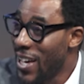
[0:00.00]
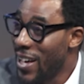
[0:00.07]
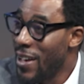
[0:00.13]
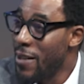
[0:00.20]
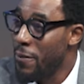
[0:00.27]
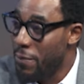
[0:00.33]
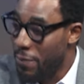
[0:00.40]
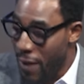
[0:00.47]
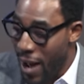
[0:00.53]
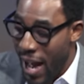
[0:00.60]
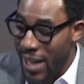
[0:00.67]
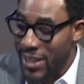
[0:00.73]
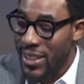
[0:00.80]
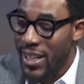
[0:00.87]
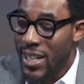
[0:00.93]
In
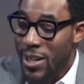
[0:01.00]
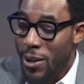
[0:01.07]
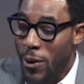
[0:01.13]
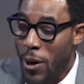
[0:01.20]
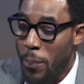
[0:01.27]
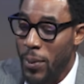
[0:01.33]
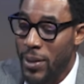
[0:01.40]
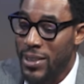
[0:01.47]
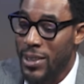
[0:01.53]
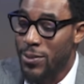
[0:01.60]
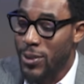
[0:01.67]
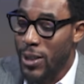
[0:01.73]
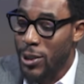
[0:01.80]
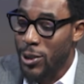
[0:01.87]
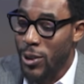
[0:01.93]
fact, comparative
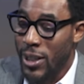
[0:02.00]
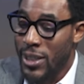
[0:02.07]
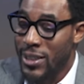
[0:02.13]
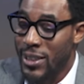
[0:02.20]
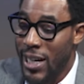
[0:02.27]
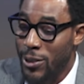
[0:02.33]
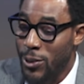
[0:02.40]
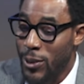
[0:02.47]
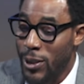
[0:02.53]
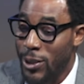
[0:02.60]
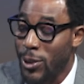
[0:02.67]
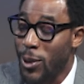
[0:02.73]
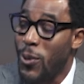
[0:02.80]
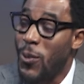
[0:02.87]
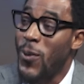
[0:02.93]
sexuality
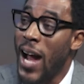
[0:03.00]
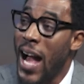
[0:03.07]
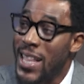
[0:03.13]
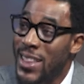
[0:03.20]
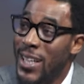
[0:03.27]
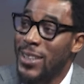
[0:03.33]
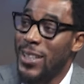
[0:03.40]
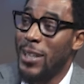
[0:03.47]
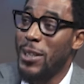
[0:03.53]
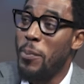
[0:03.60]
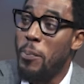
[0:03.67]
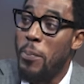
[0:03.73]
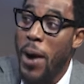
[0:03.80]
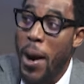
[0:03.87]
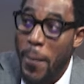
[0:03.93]
education rather than the
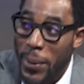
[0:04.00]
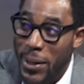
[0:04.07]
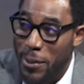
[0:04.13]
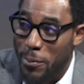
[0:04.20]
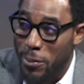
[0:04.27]
public